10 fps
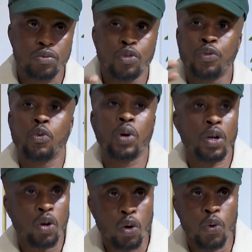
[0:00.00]
If you want to
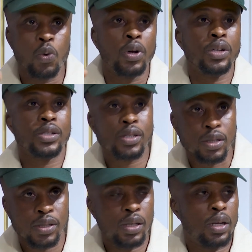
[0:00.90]
grow, you want to
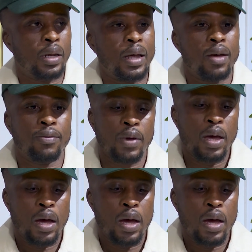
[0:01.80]
succeed in life.